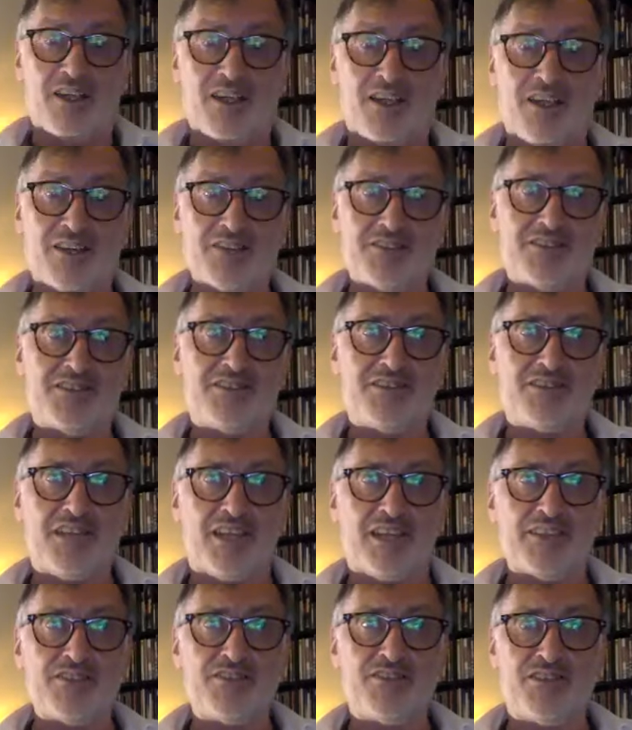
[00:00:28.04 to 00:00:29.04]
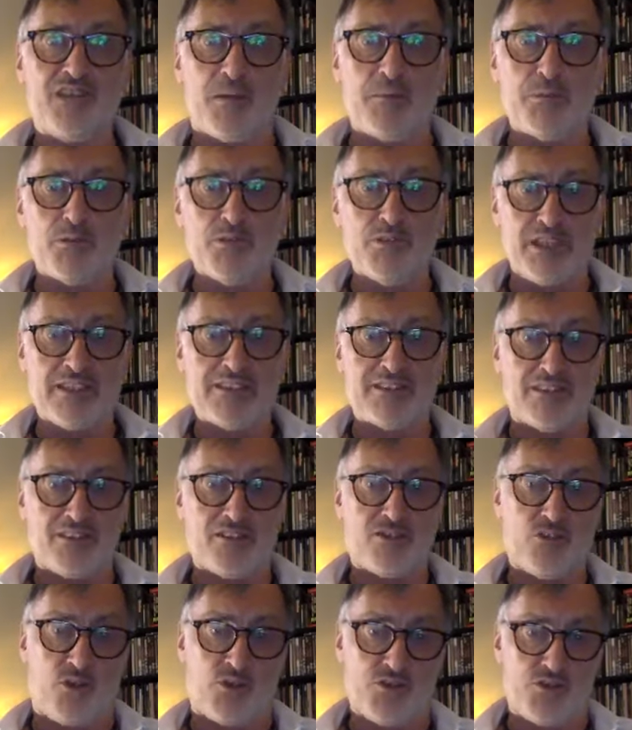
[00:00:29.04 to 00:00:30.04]
a kind of double header
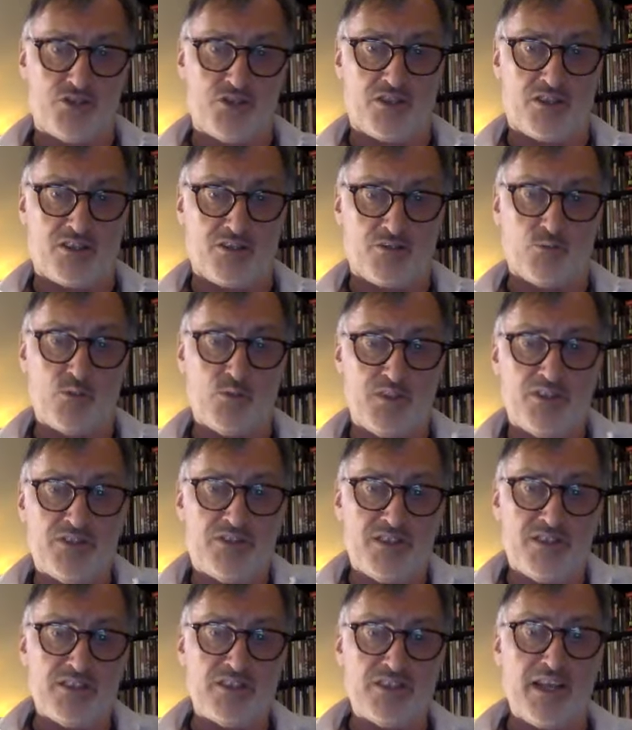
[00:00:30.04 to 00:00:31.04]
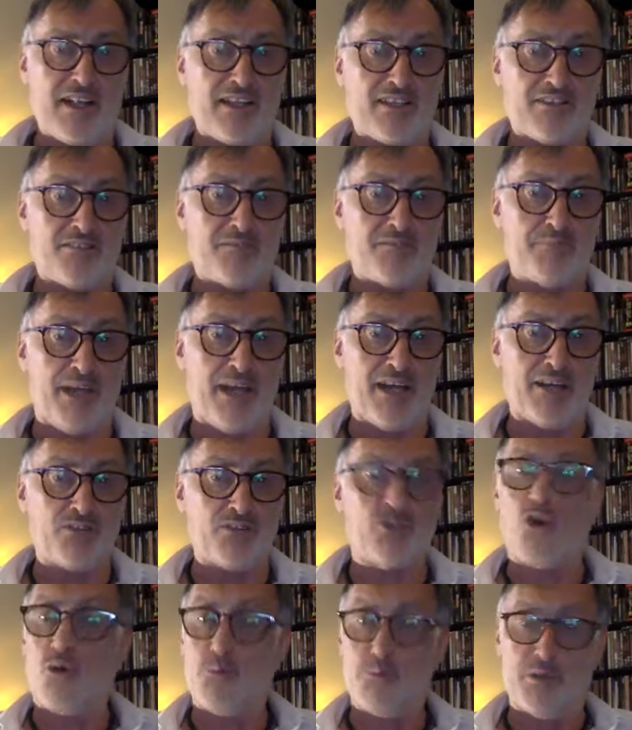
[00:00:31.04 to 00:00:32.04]
concert with the Italian
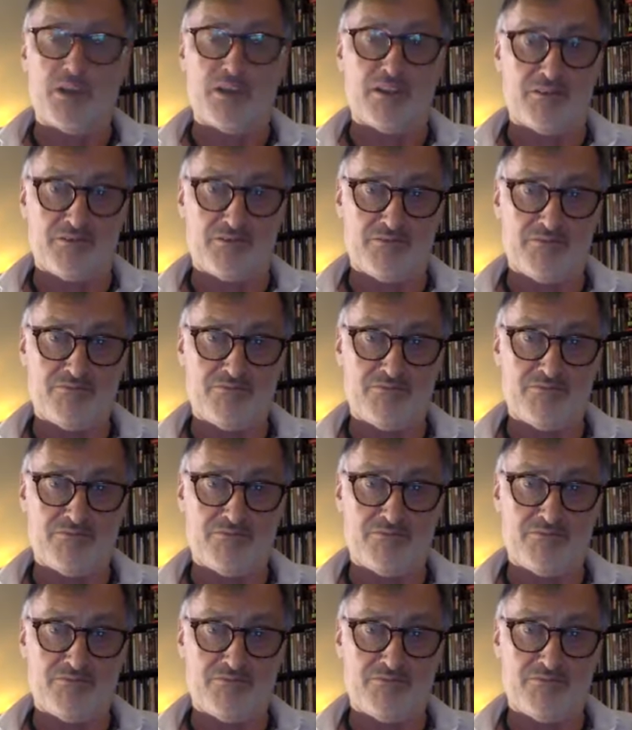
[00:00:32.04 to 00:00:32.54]
band Goblin.